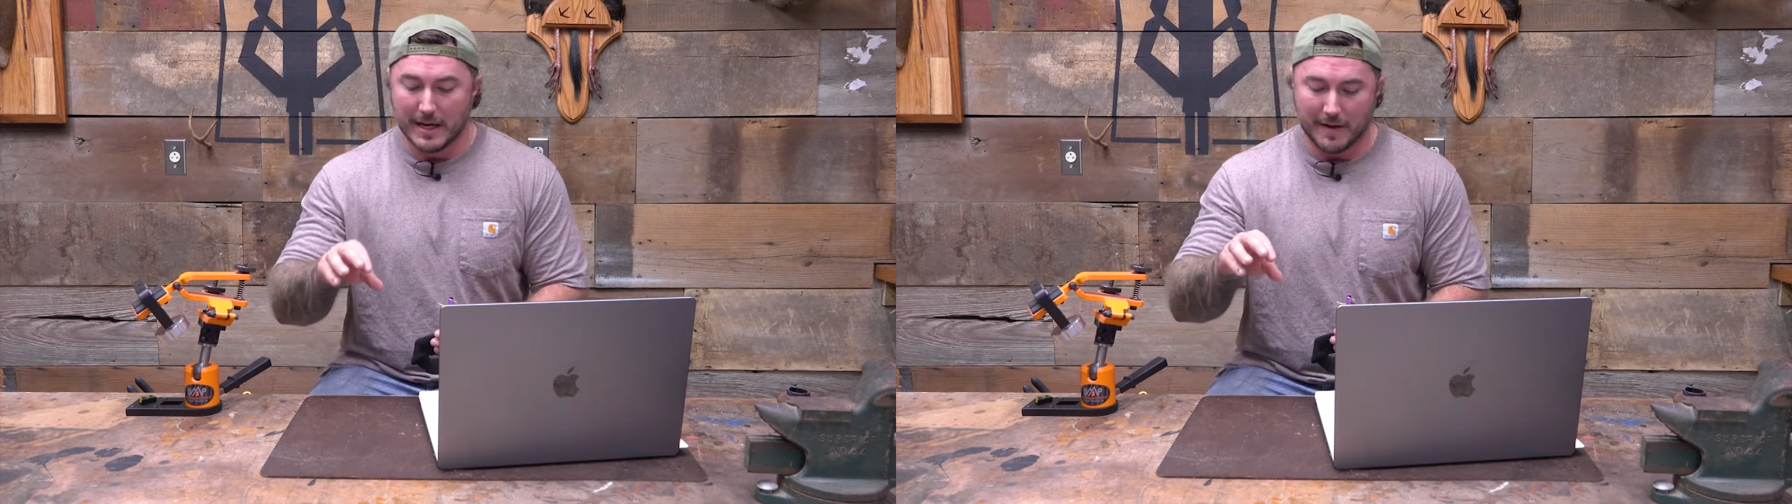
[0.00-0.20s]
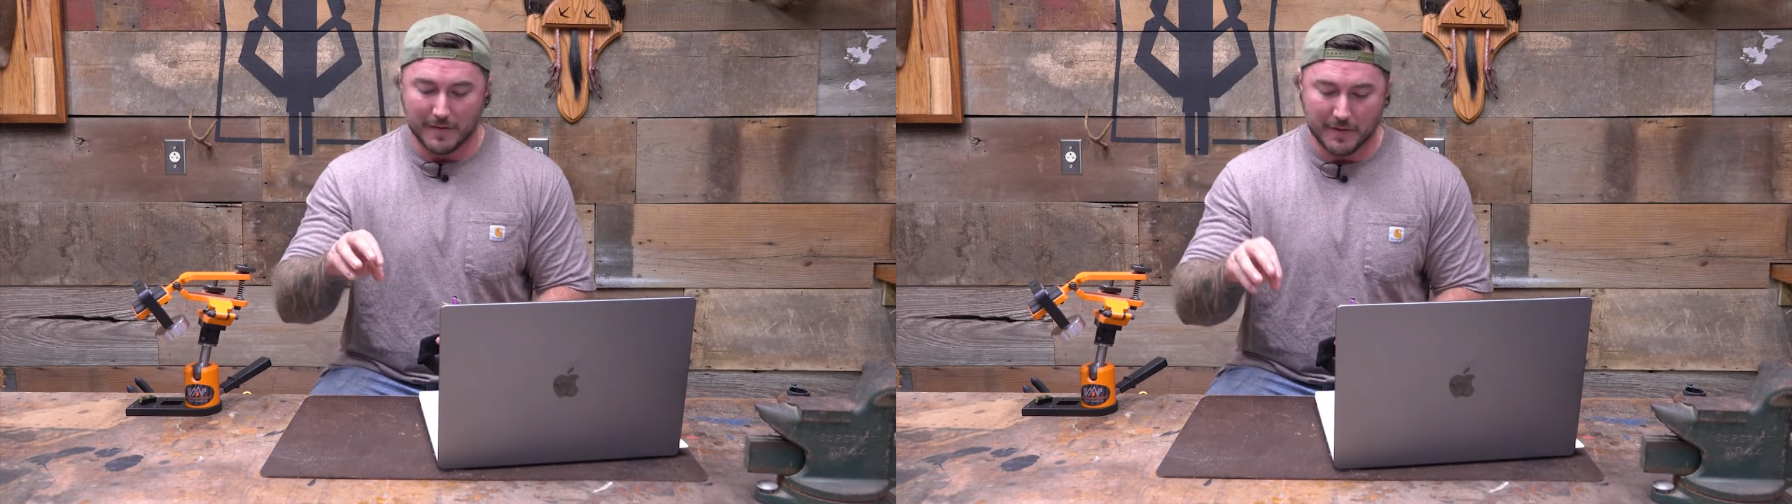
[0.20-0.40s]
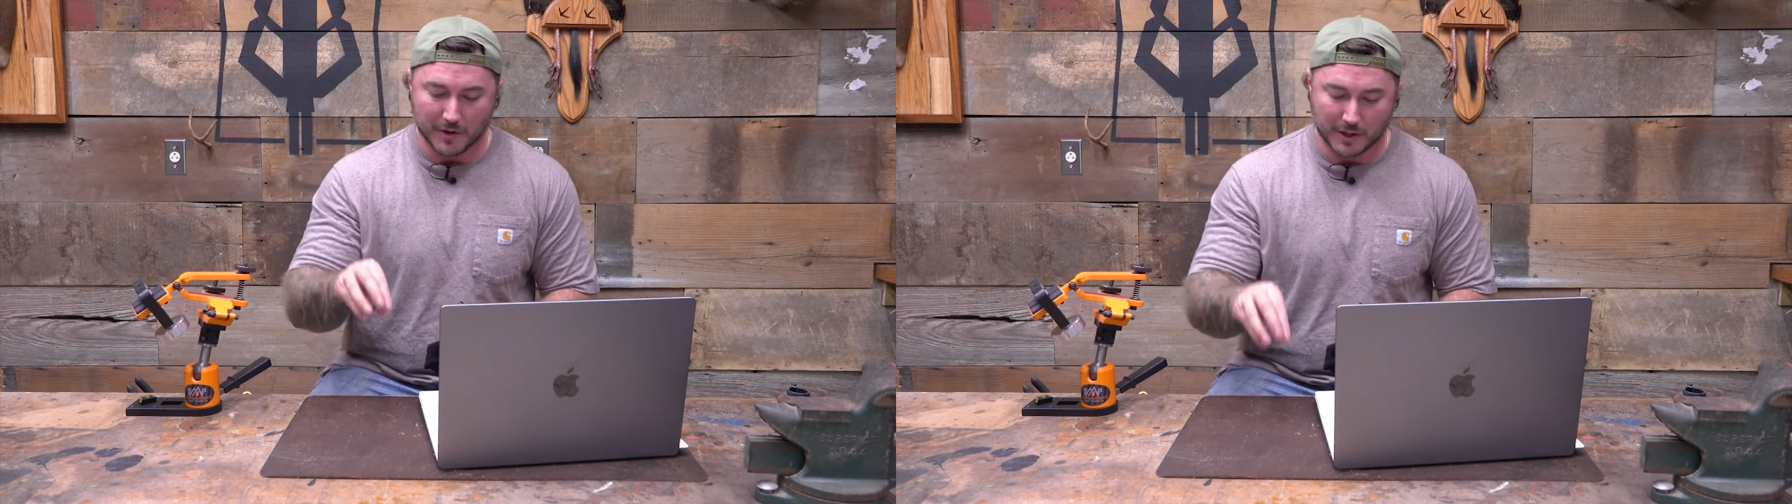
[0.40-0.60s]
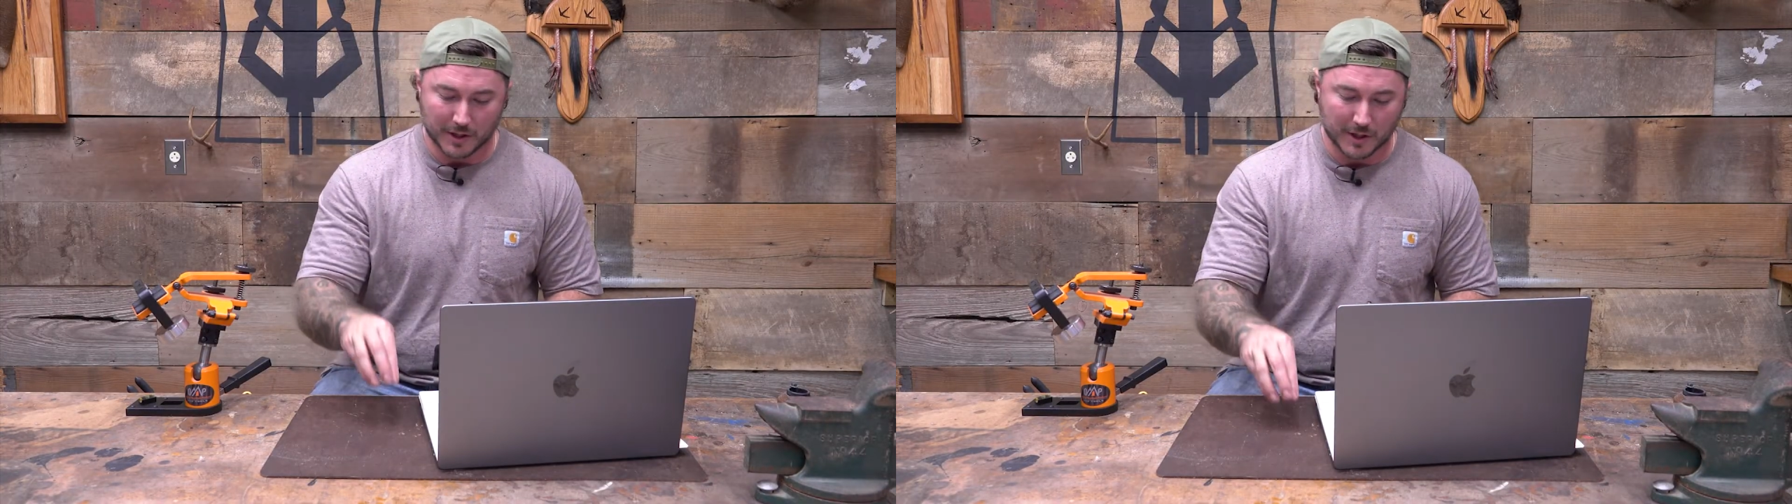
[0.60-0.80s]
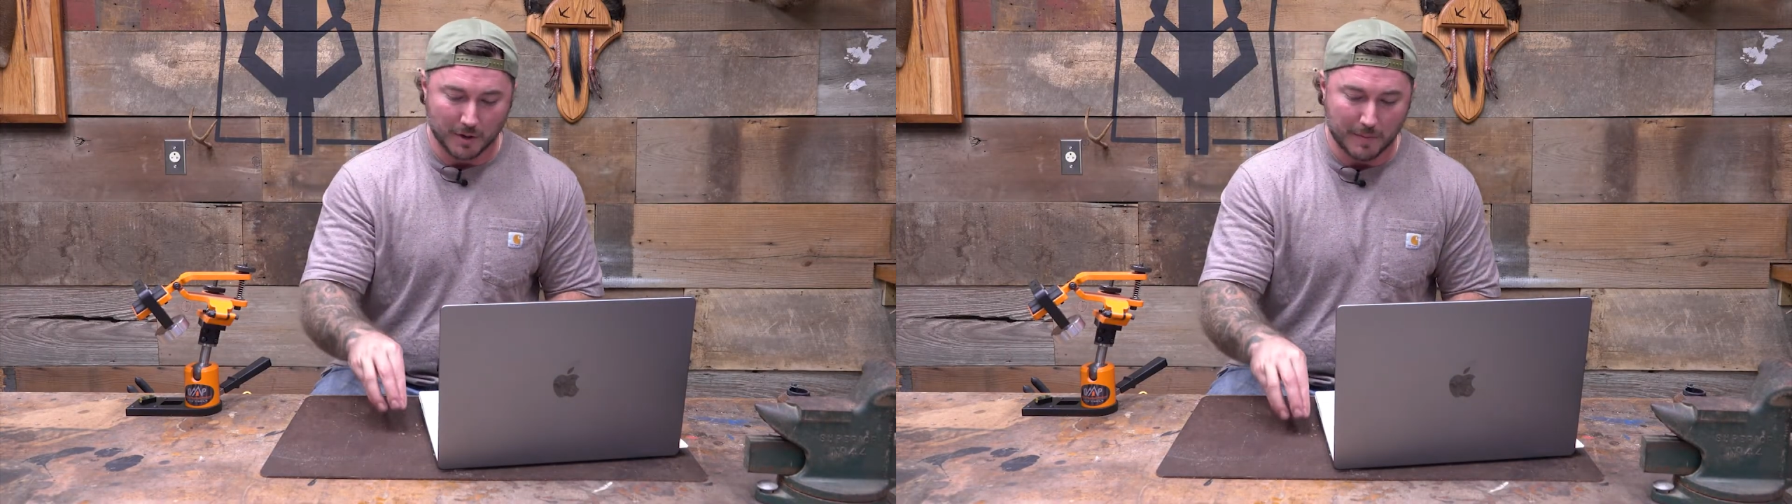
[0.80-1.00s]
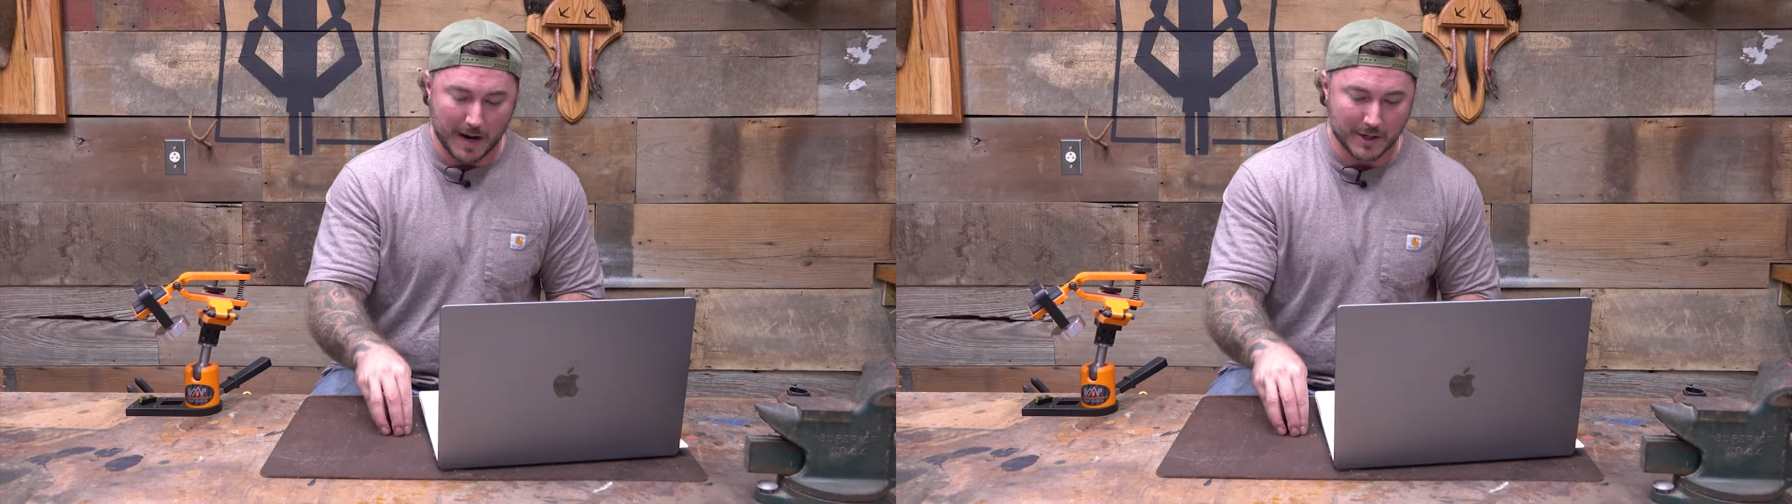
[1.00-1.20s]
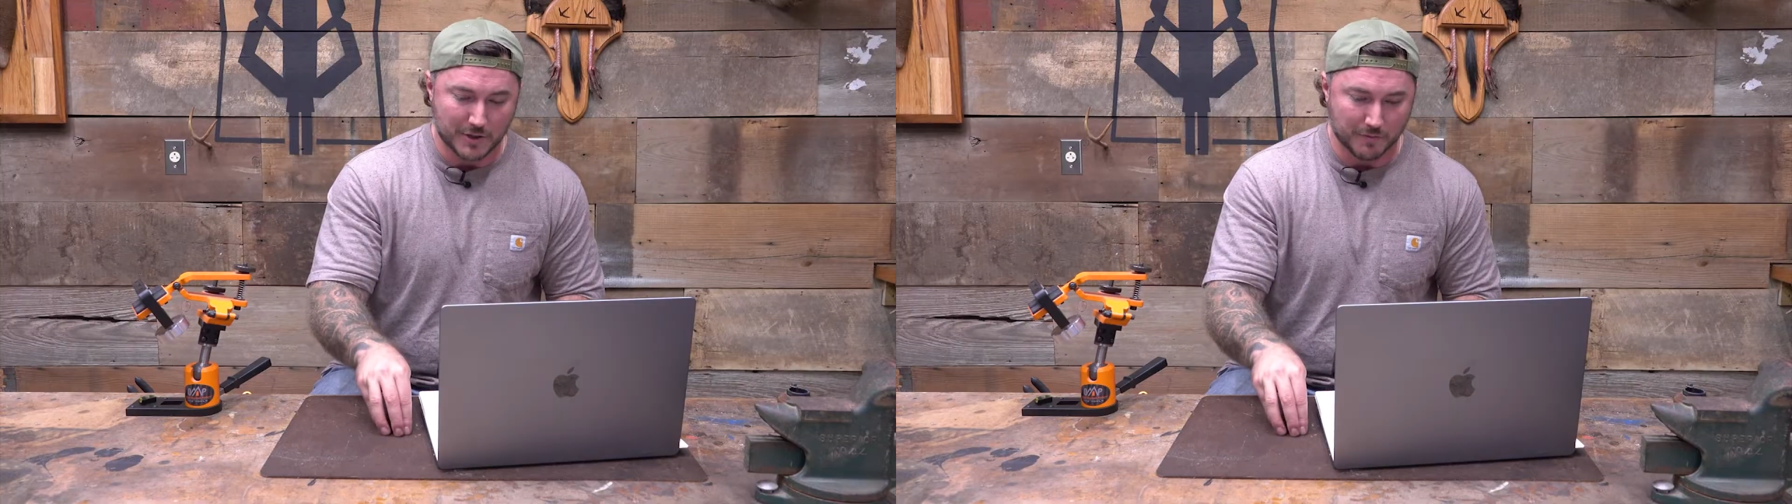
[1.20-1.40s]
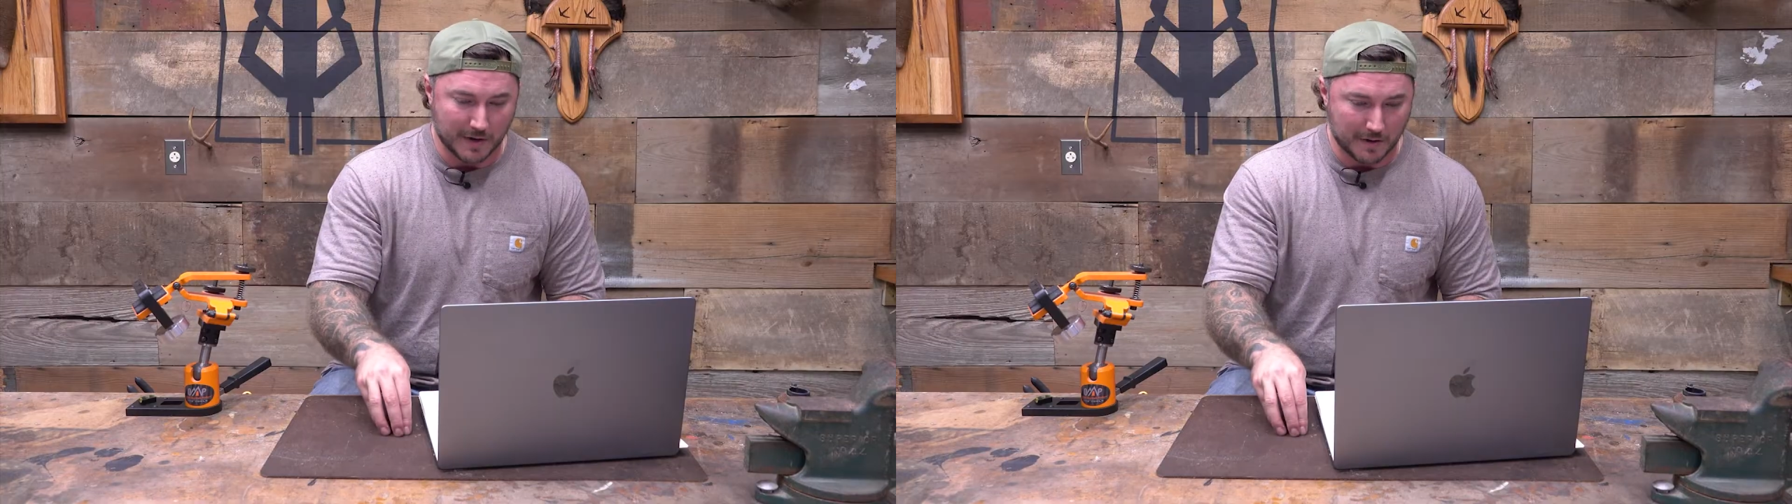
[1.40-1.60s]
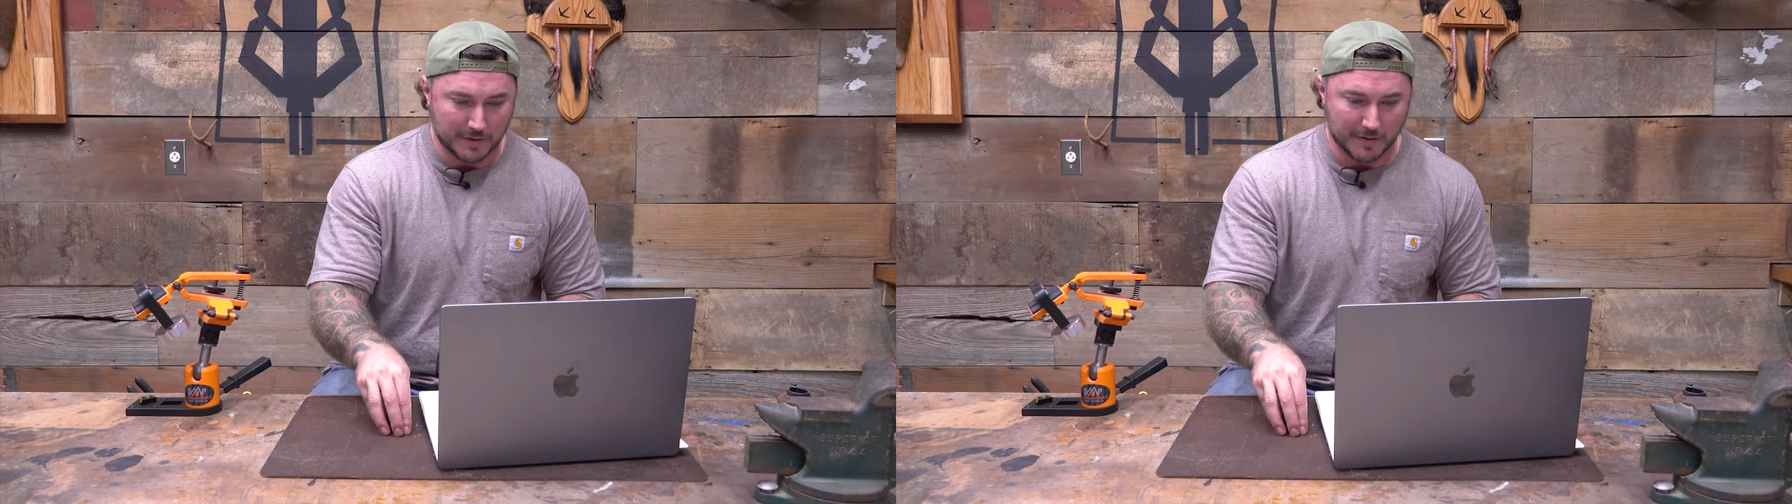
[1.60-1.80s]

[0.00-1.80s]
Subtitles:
If you're gonna go buy a very,